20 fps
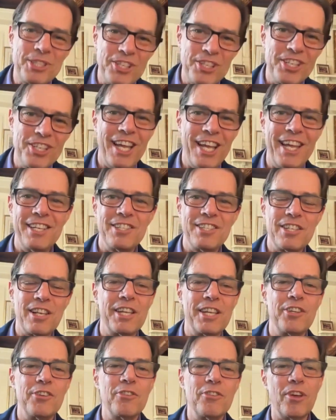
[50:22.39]
today it's
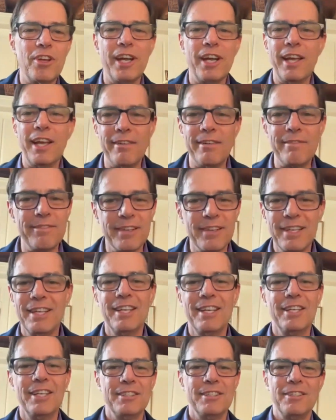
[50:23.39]
like you've got to have,
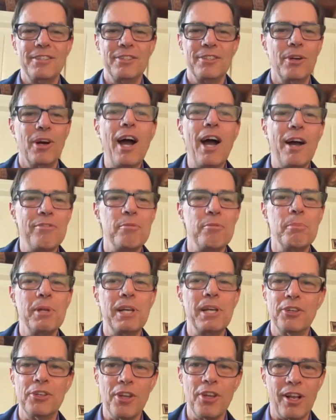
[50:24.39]
you know,
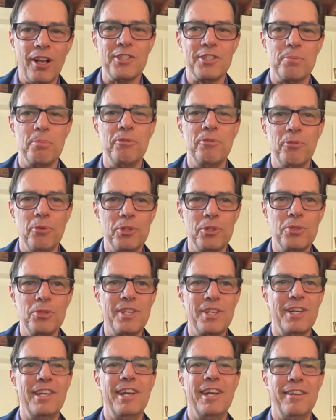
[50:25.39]
$500,000 before you
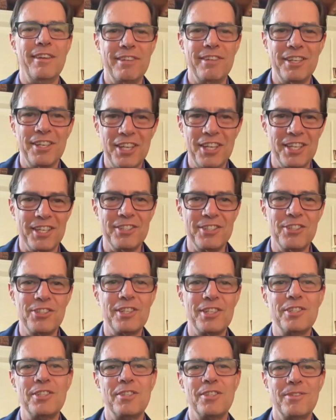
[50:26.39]
start having kids.
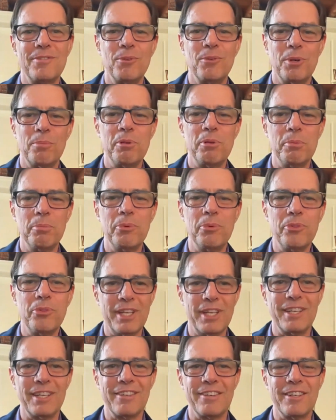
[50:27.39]
That's what people
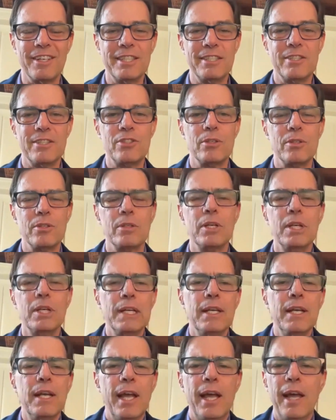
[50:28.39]
think, right? So
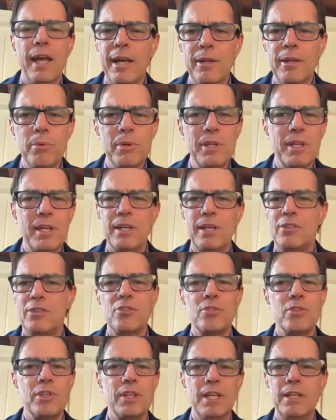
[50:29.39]
how do we kind of
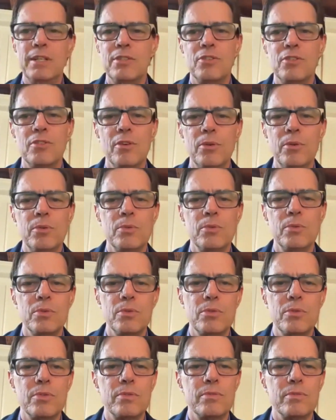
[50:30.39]
change
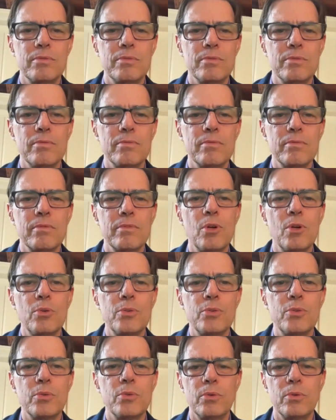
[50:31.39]
those
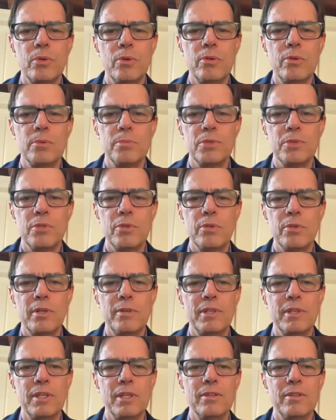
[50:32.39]
cultural norms? Do you have
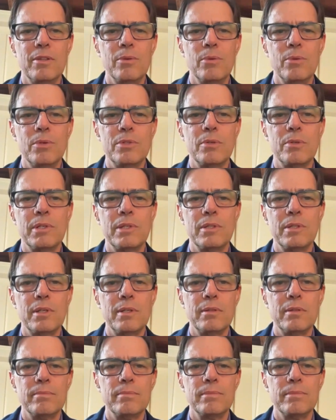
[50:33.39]
any thoughts around that?